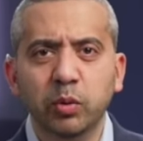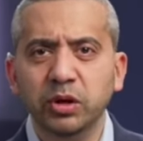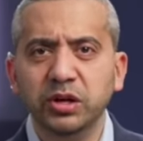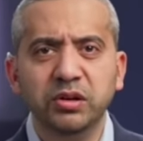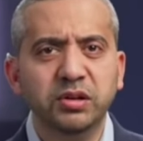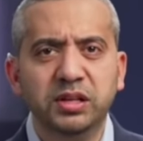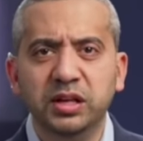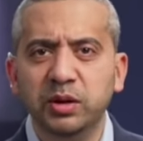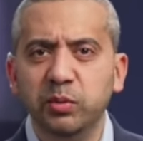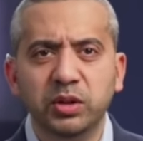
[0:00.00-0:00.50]
what
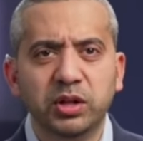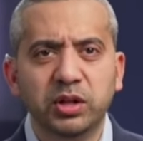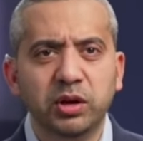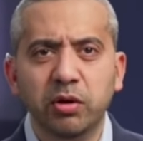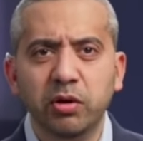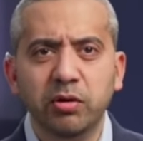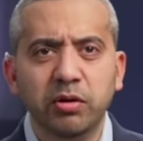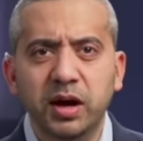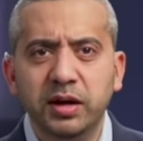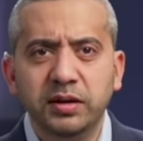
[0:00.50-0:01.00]
you see with your
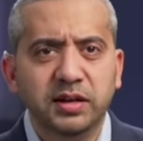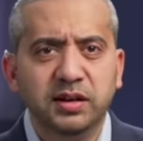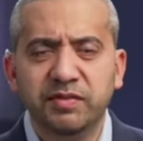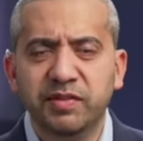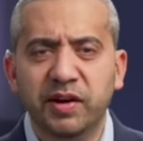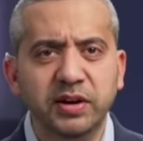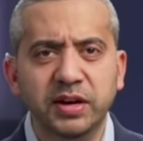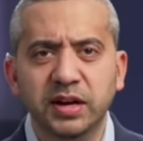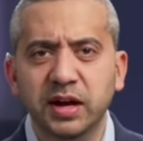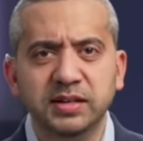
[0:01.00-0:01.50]
own eyes. It's
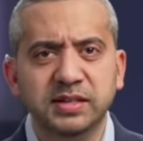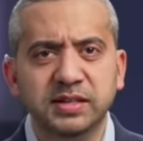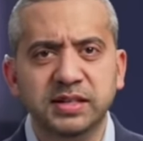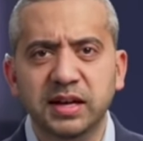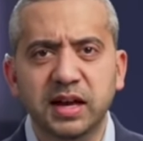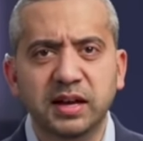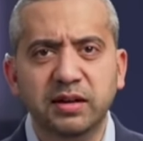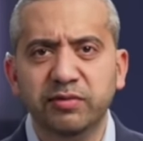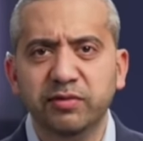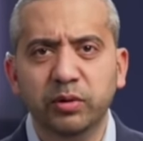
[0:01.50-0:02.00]
very
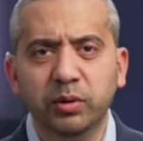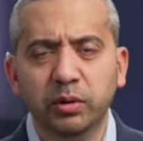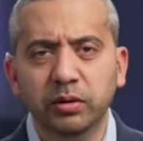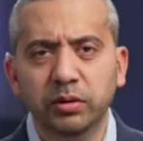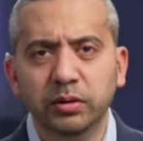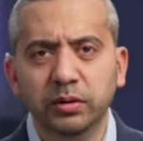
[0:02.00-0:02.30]
1984.